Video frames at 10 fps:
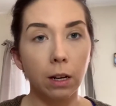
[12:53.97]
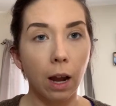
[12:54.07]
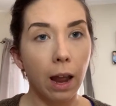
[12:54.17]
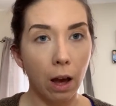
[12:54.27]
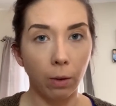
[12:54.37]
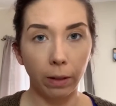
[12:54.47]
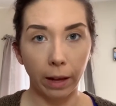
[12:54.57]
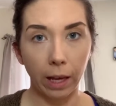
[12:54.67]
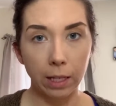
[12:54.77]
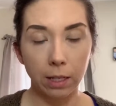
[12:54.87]
Now,
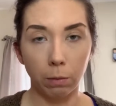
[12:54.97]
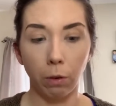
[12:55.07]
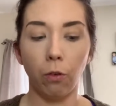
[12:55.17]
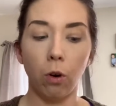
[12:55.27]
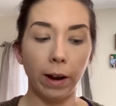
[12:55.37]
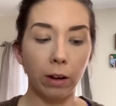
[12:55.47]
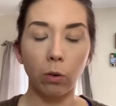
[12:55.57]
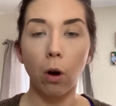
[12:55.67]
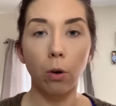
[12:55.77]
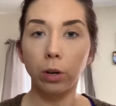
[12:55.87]
like I said before, I don't
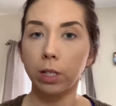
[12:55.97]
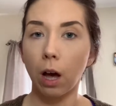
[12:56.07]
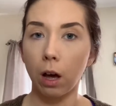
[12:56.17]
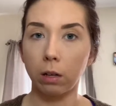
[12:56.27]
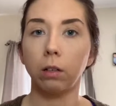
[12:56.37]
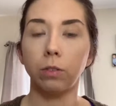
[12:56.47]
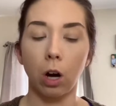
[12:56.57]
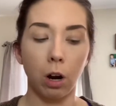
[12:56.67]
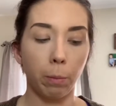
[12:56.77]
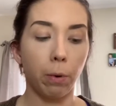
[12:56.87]
own a ton of
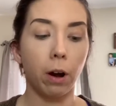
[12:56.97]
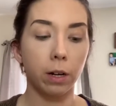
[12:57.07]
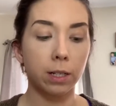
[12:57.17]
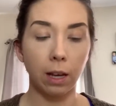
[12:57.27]
Tarte products.